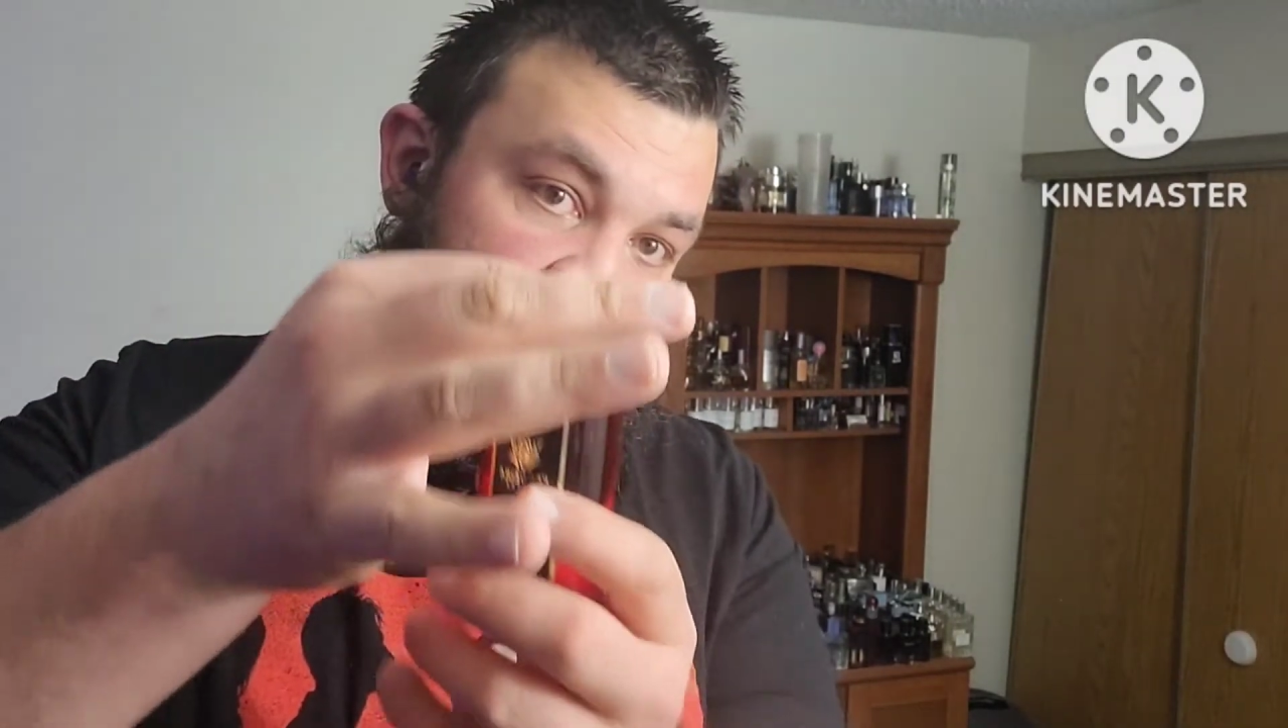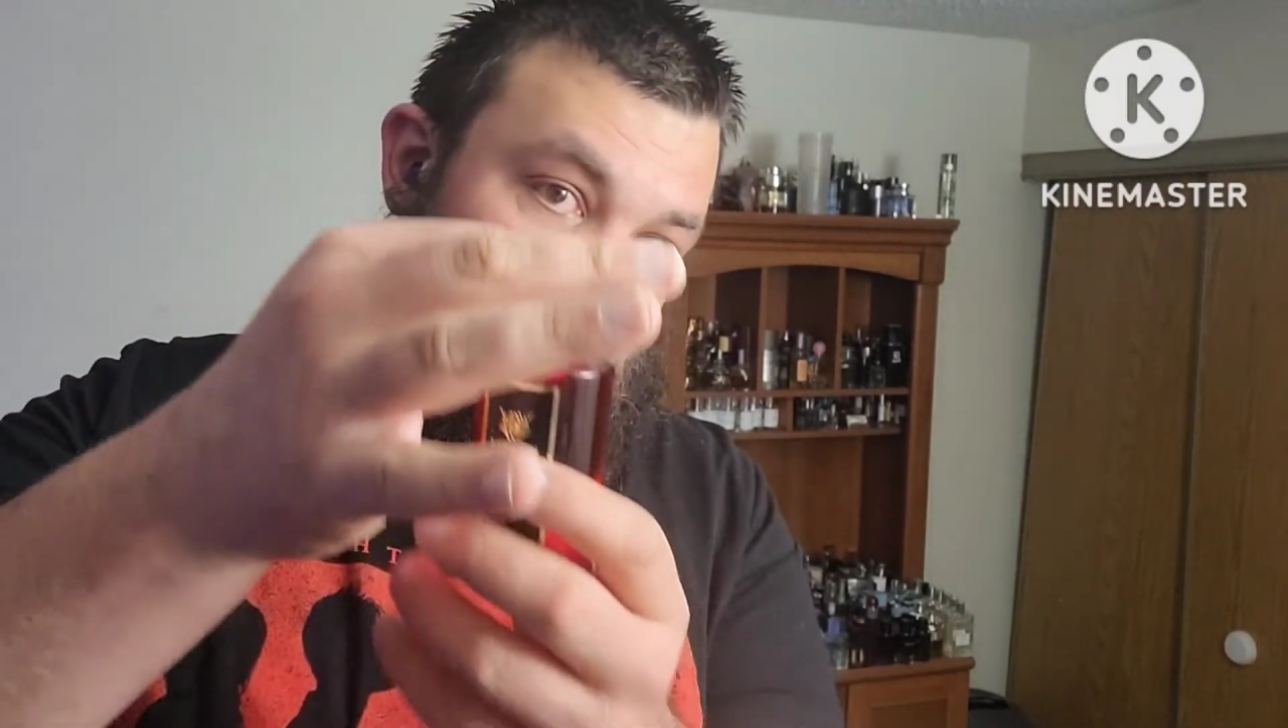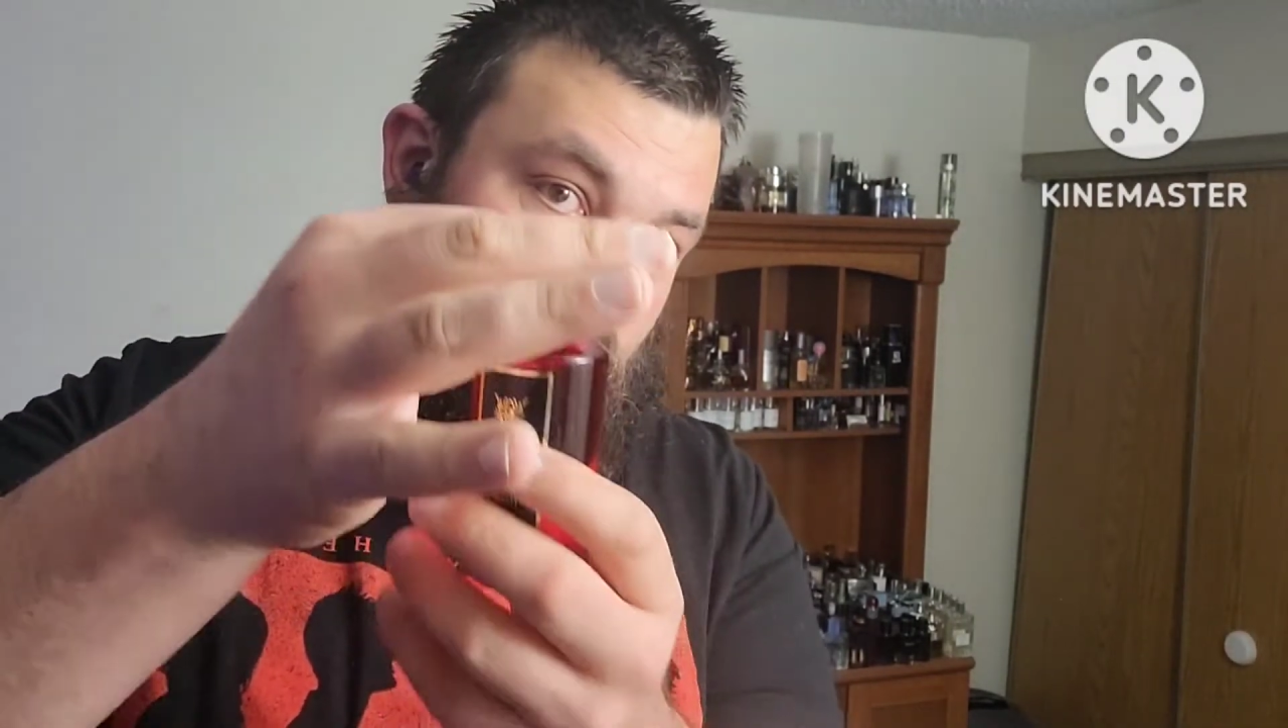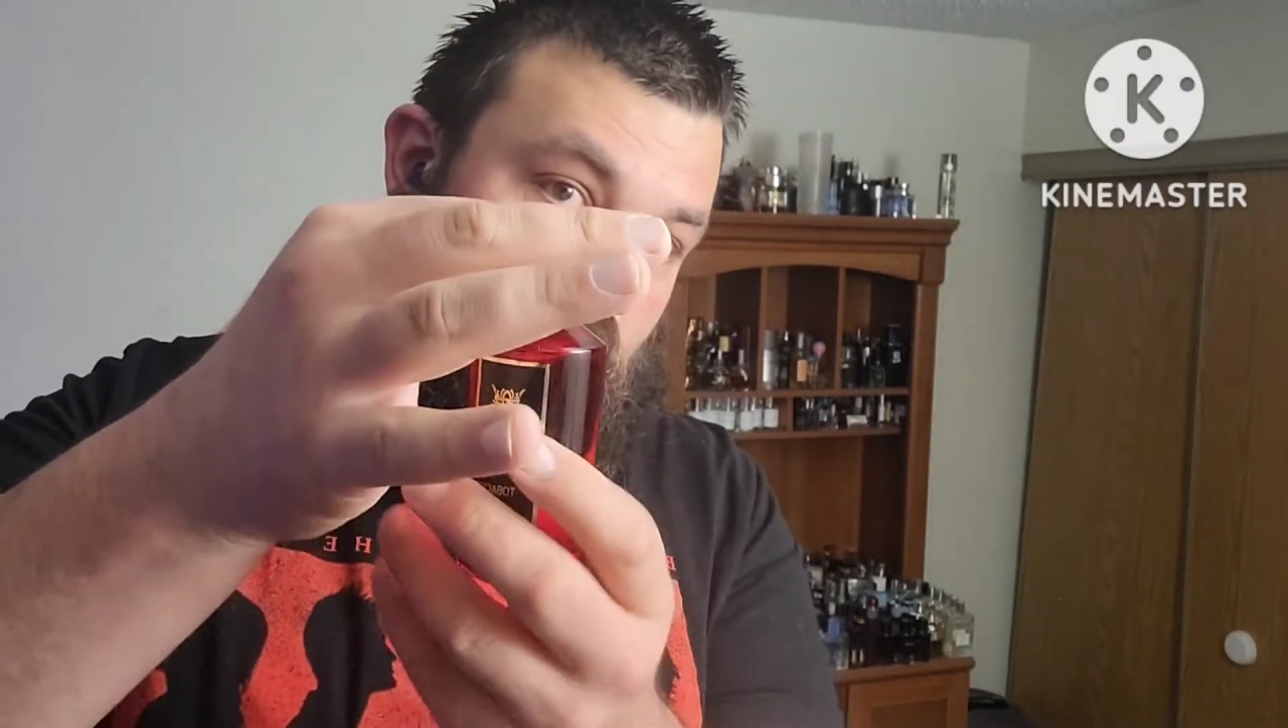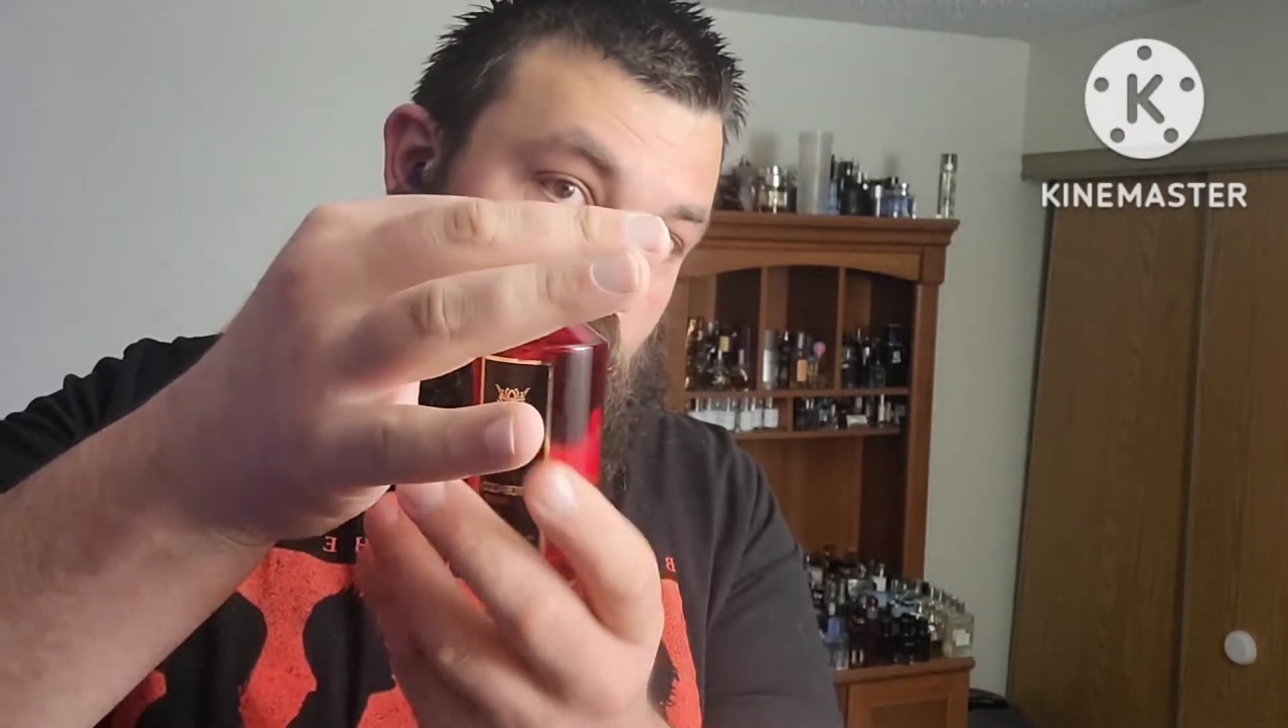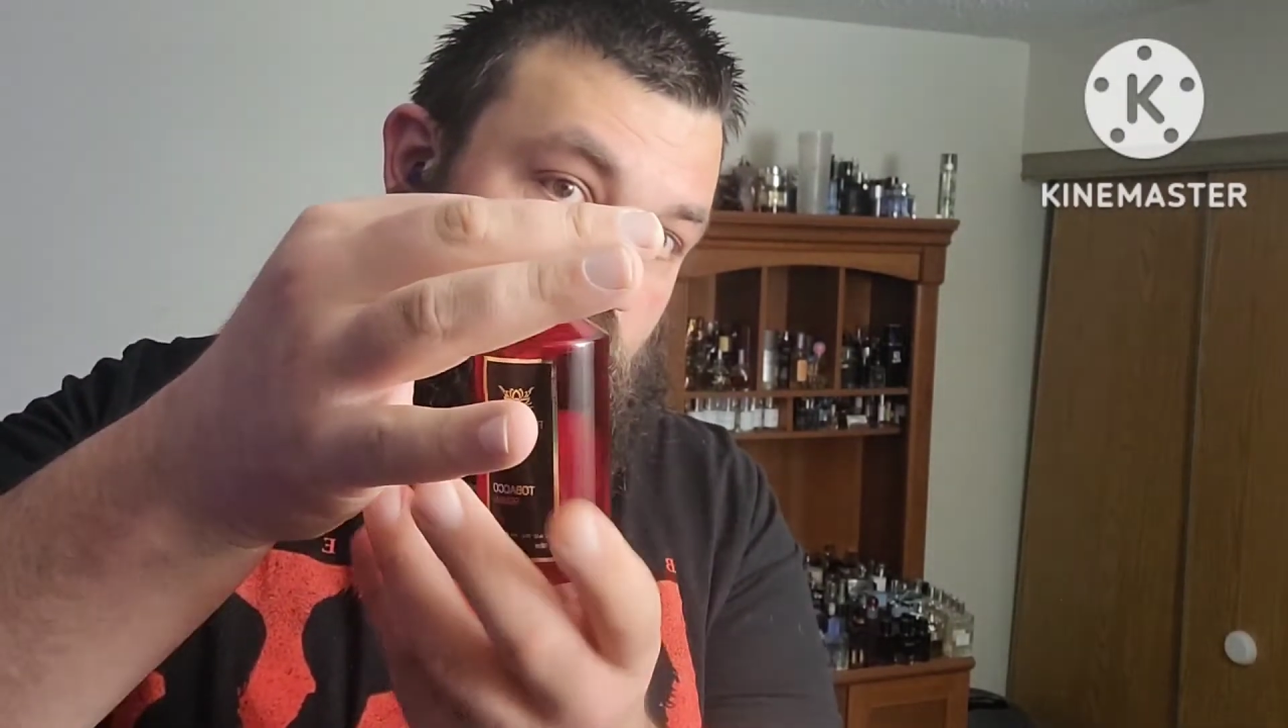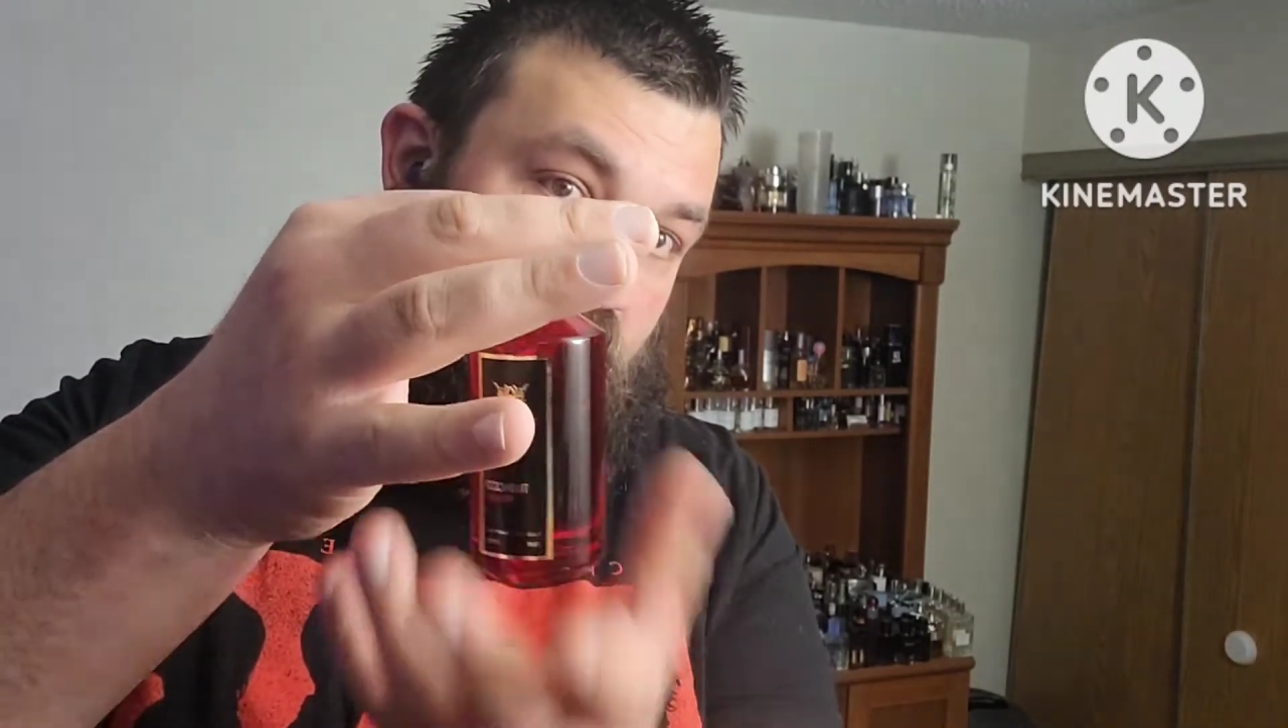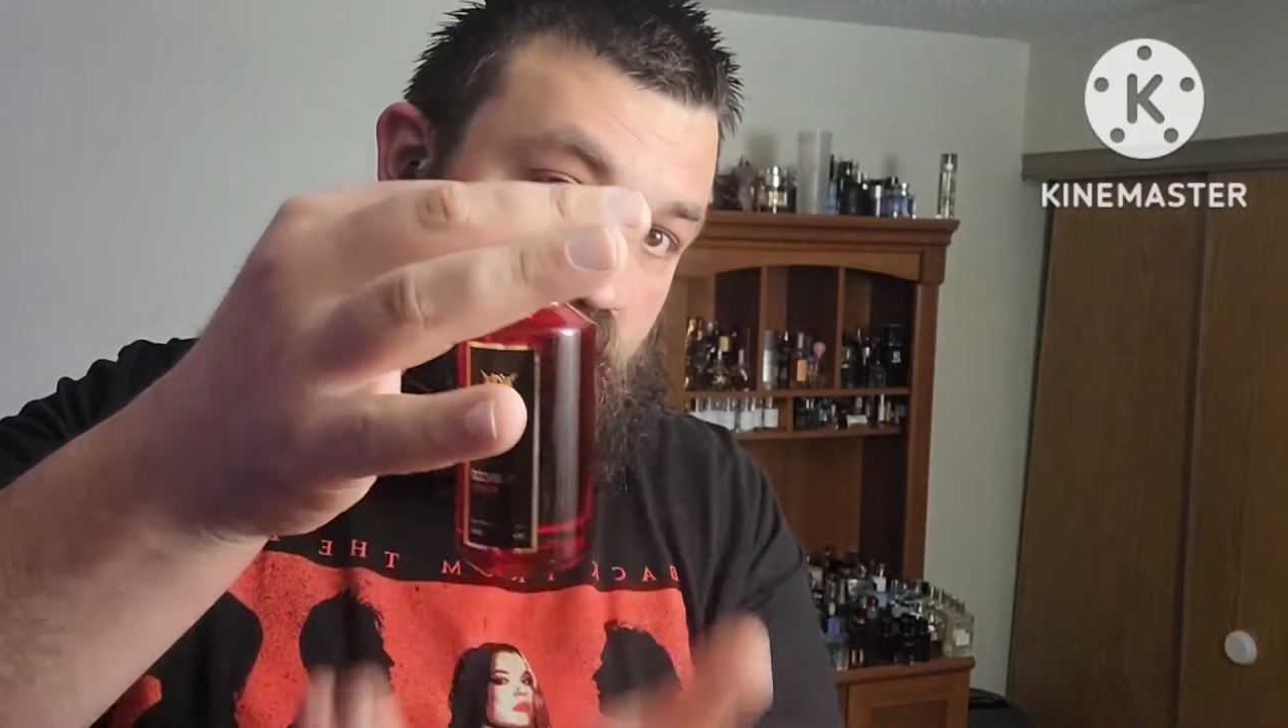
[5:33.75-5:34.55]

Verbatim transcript: Don't hold it by